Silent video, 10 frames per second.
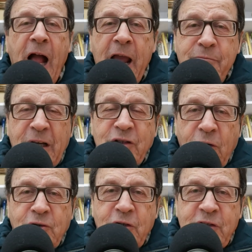I must
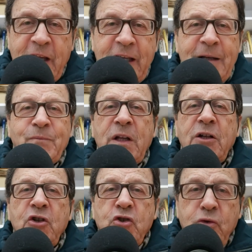also say,
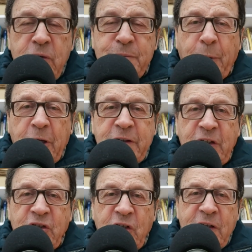Swiss
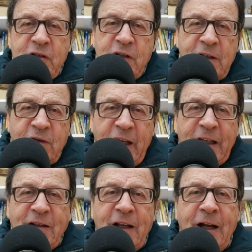politicians in
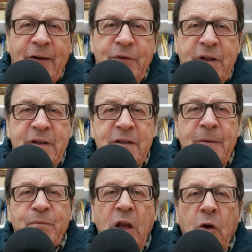the 1800s,
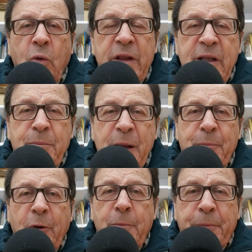when the
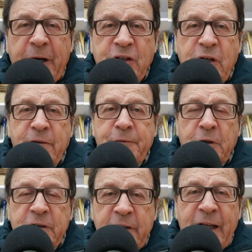people pressured
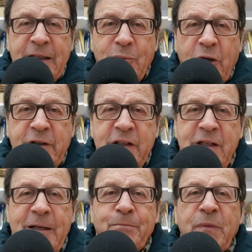for direct
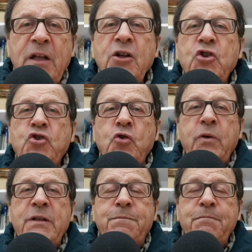democracy,
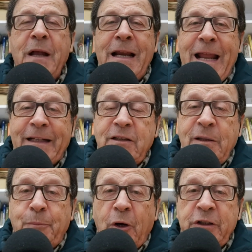Swiss
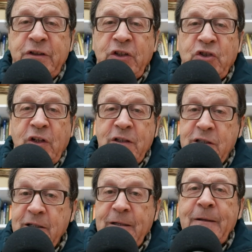elected
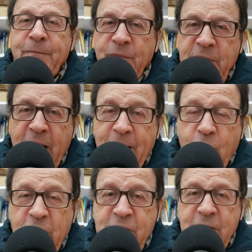politicians, that
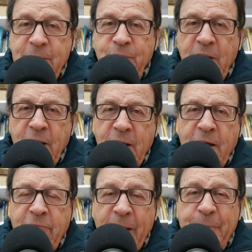was
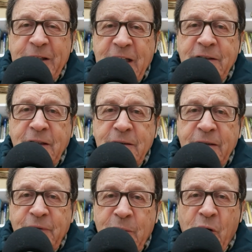a
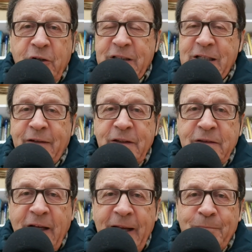representative democracy at
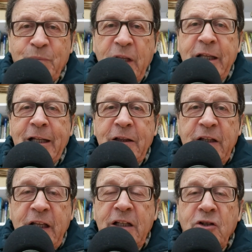the time,
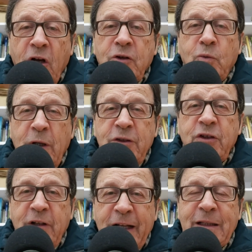did not
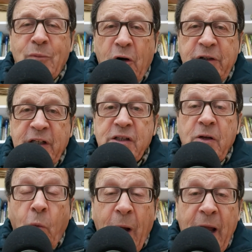want direct
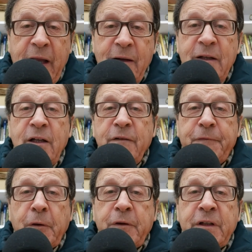democracy. Why?
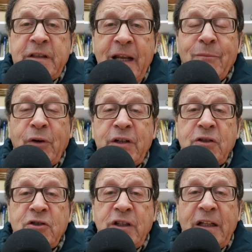For the same
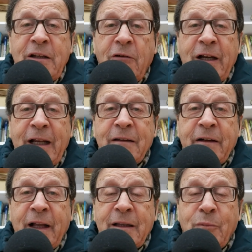reasons they don't like
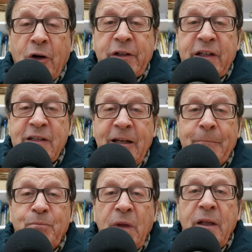direct
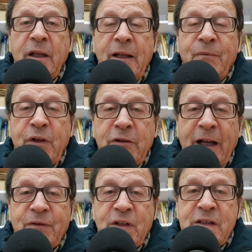democracy in the
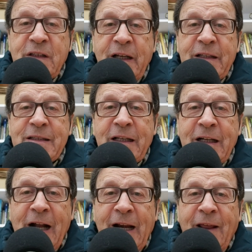United States,
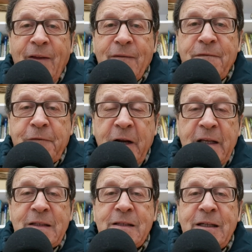in Canada, in
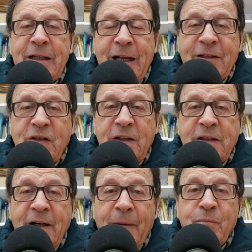France,
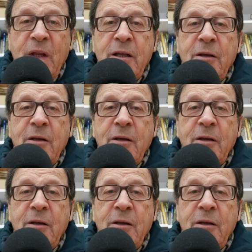etc.